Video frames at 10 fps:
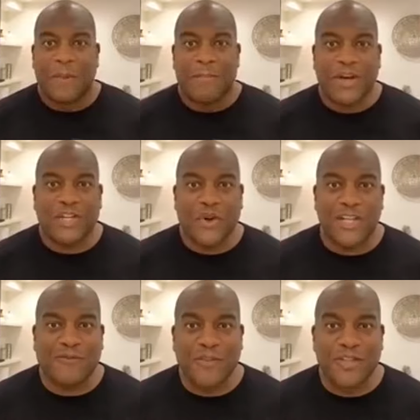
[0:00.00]
Barry
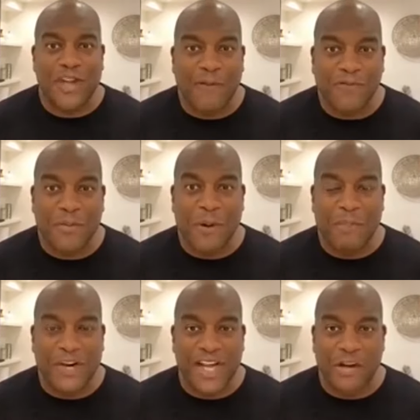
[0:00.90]
Trotz feels comfortable
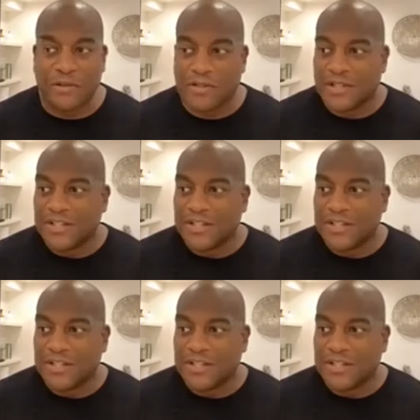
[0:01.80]
putting out